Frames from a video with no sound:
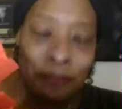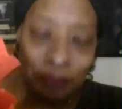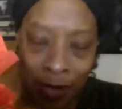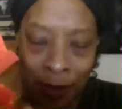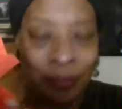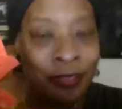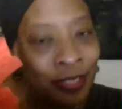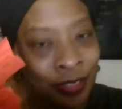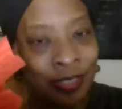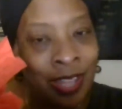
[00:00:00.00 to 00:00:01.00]
People
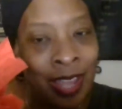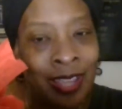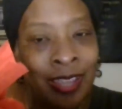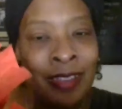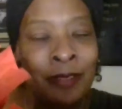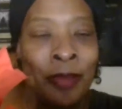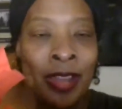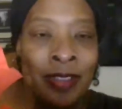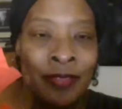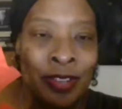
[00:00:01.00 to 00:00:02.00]
do like it
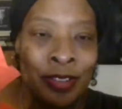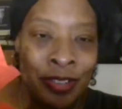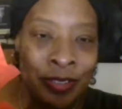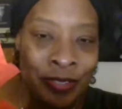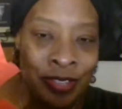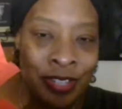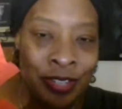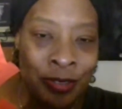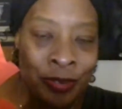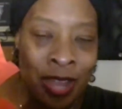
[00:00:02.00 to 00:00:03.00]
whenever you
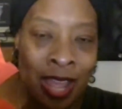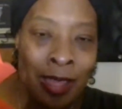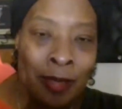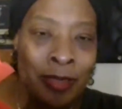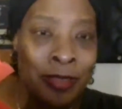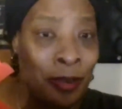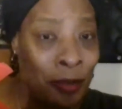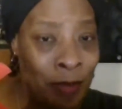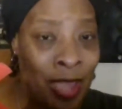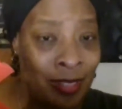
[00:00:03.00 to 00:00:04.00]
do,
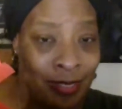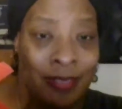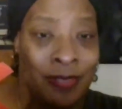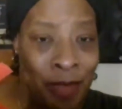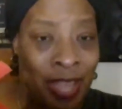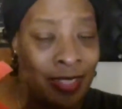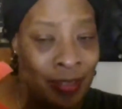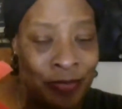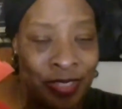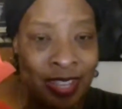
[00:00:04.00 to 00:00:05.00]
make
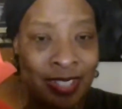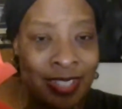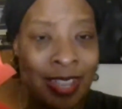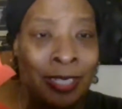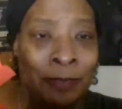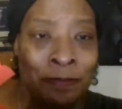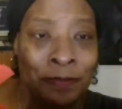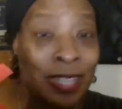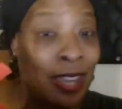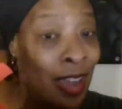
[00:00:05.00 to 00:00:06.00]
them things.
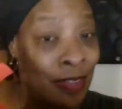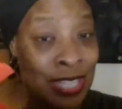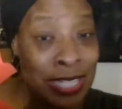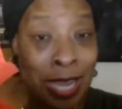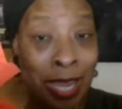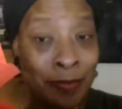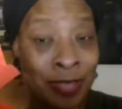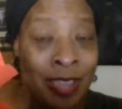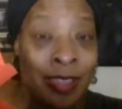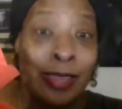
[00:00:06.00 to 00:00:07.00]

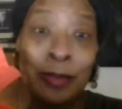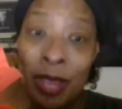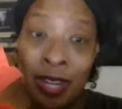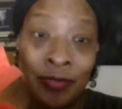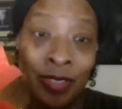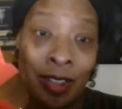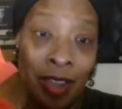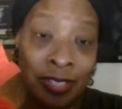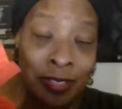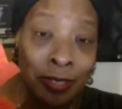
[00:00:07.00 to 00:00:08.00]
Oftentimes, it might even
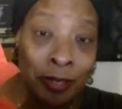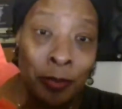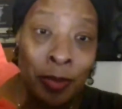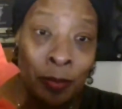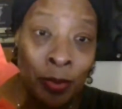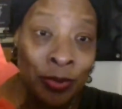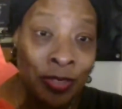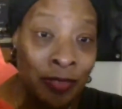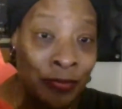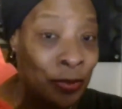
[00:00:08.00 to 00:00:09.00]
cost a little bit more
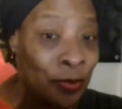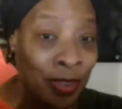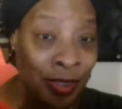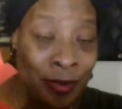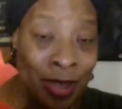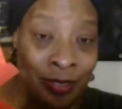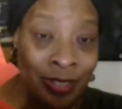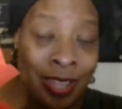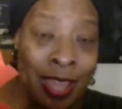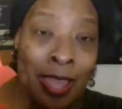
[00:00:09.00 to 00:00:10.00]
than if you were to go
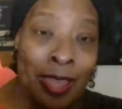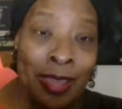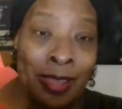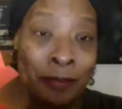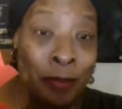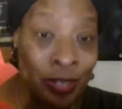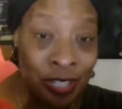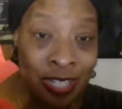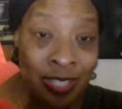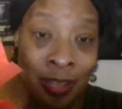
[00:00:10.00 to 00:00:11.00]
out and
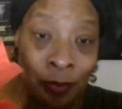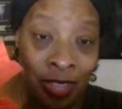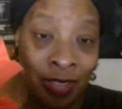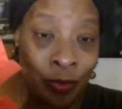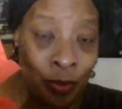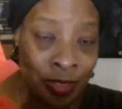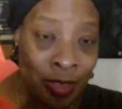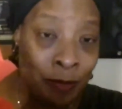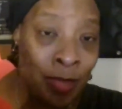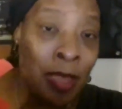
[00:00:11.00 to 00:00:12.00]
purchase something for
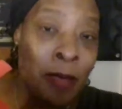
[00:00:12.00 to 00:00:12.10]
them.